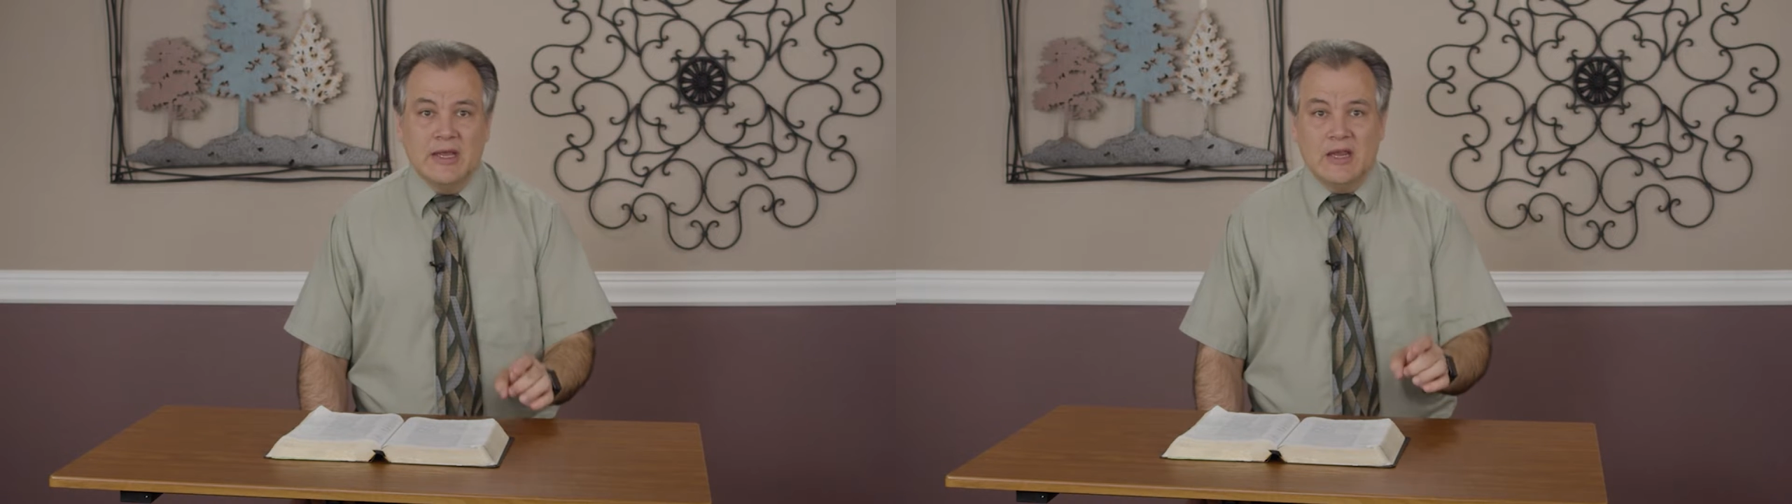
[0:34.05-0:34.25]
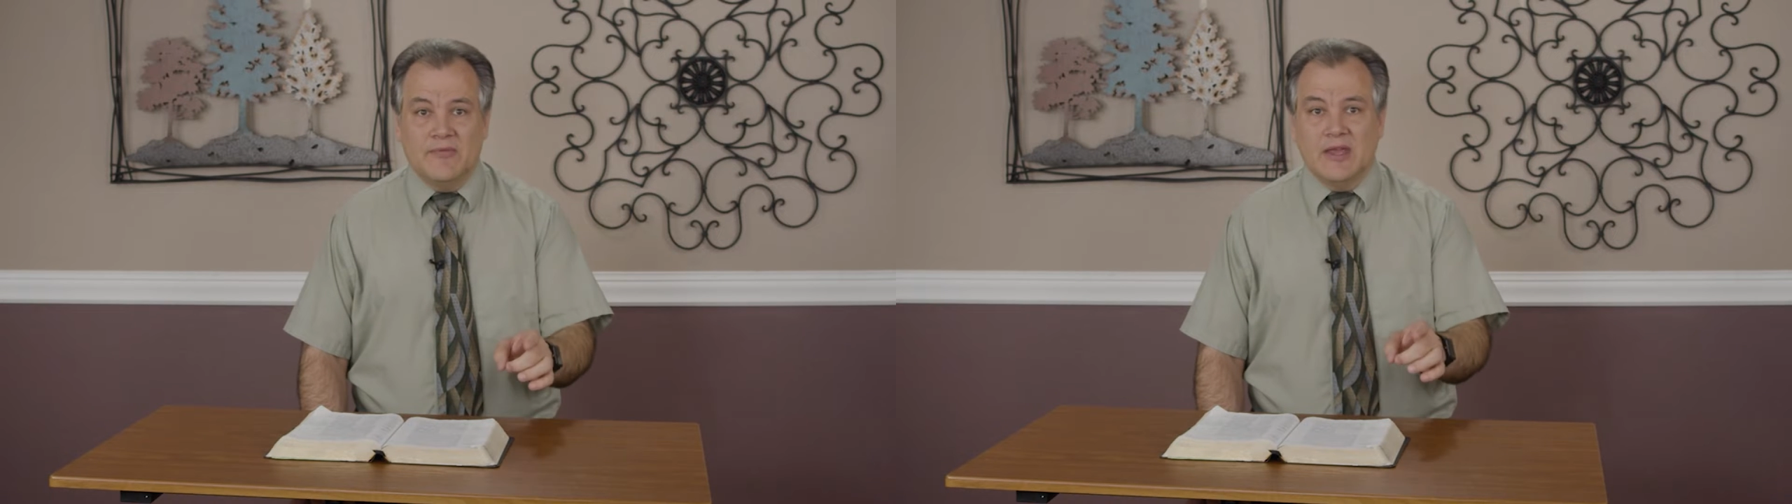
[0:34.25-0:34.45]

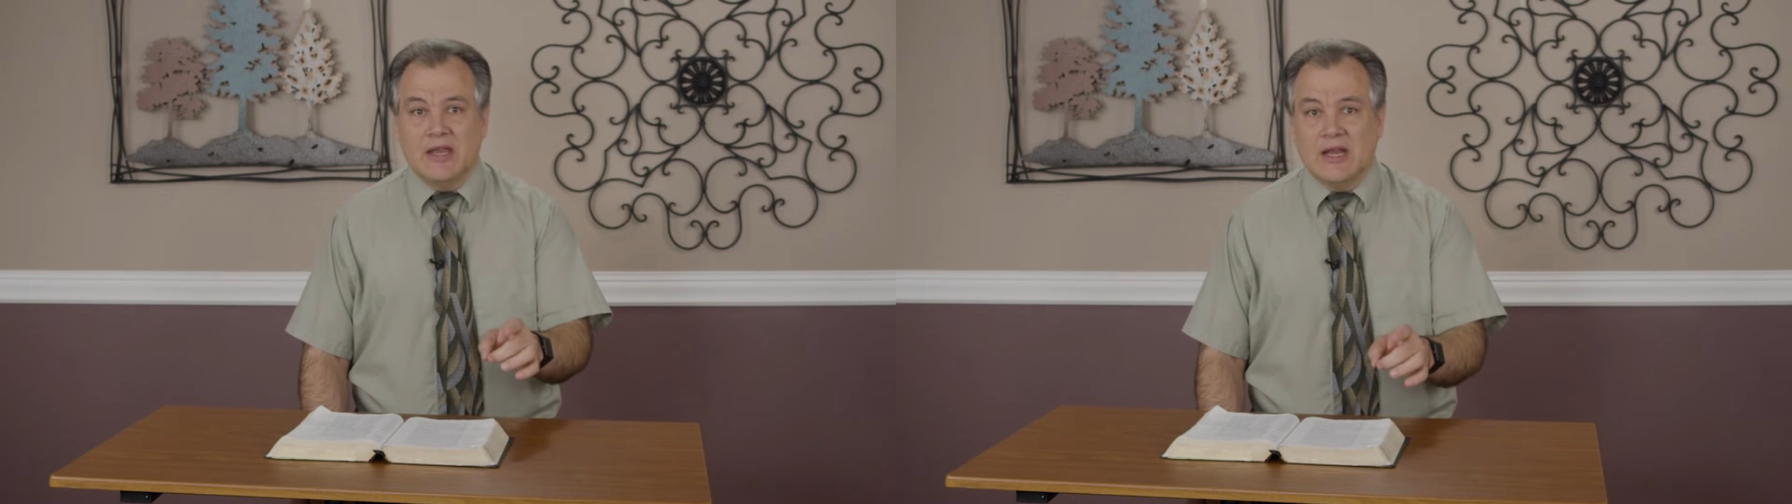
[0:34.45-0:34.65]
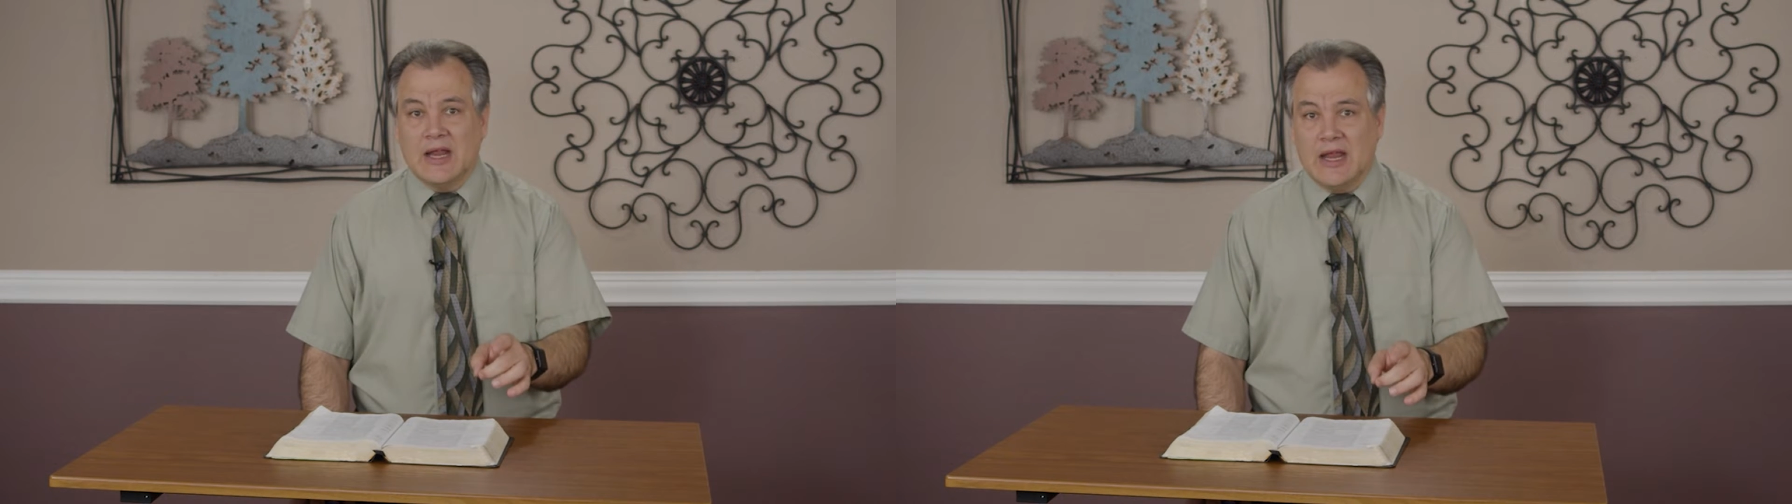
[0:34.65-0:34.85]
If they
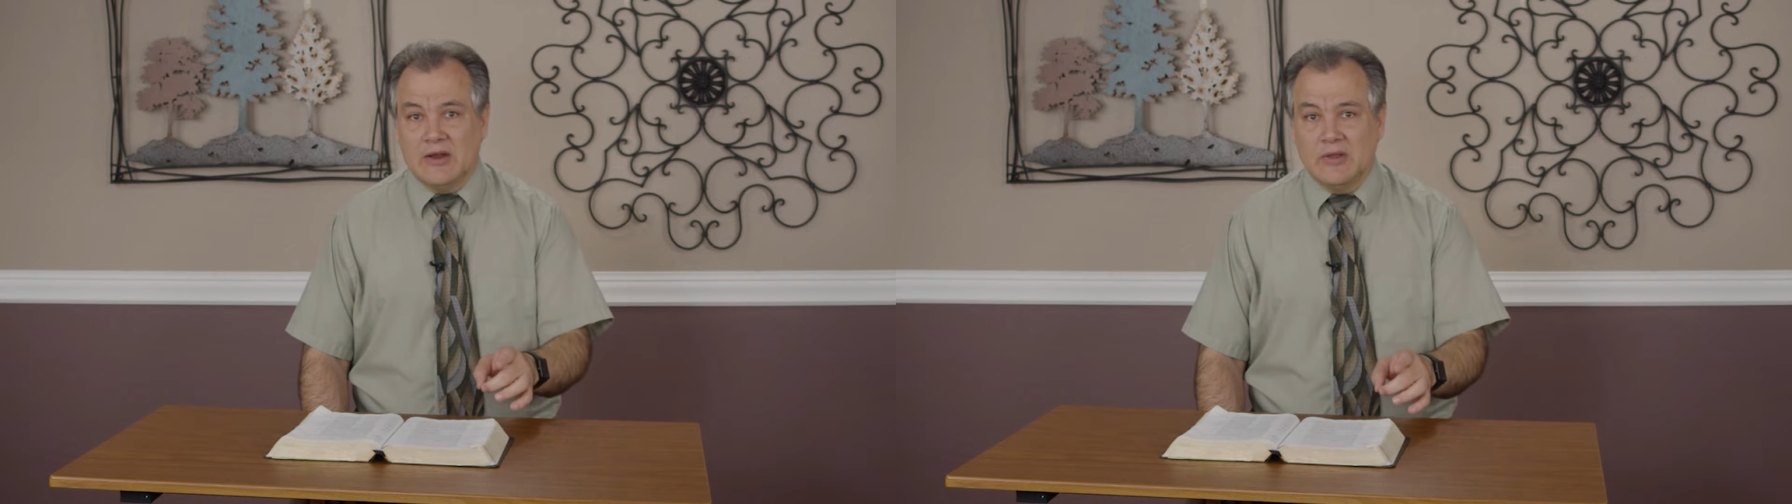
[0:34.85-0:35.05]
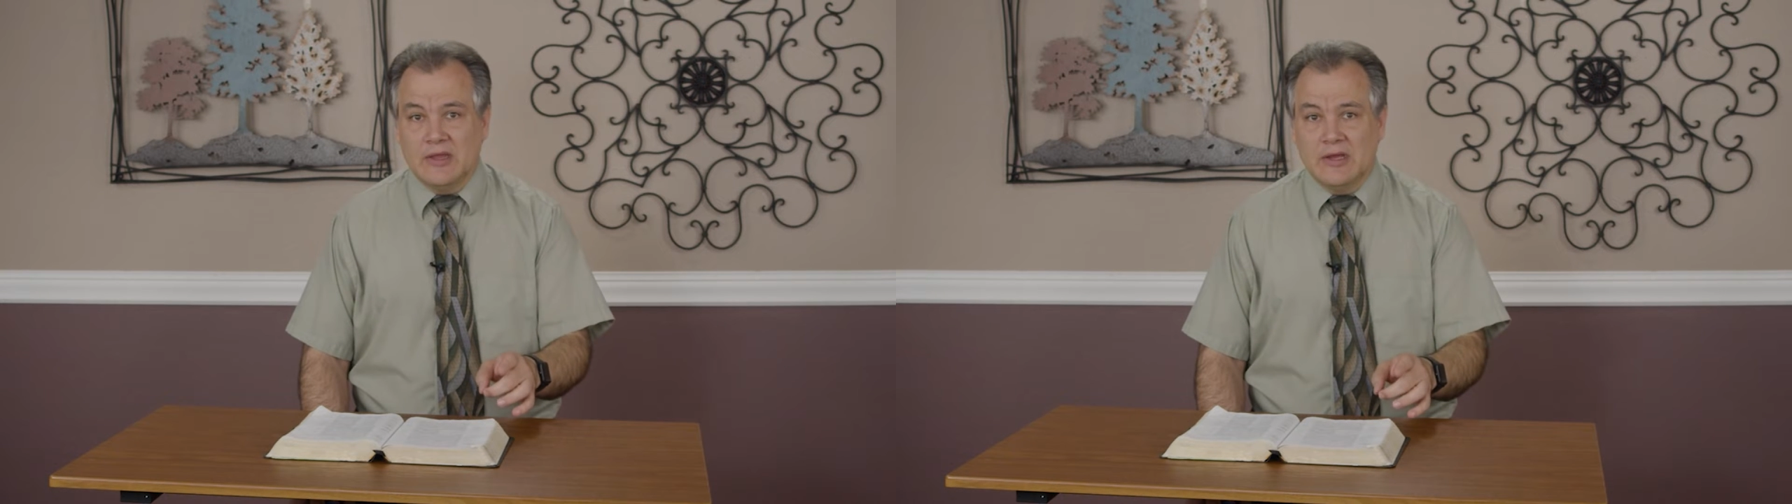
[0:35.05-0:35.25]
can
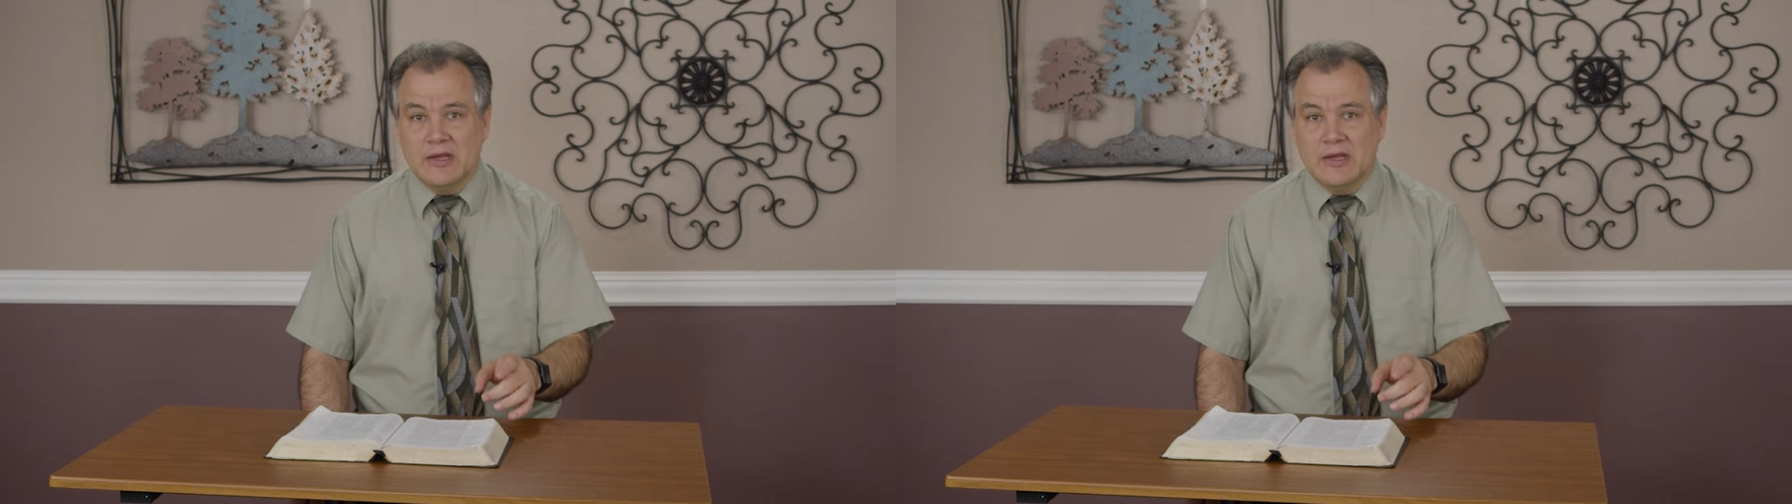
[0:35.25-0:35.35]
handle it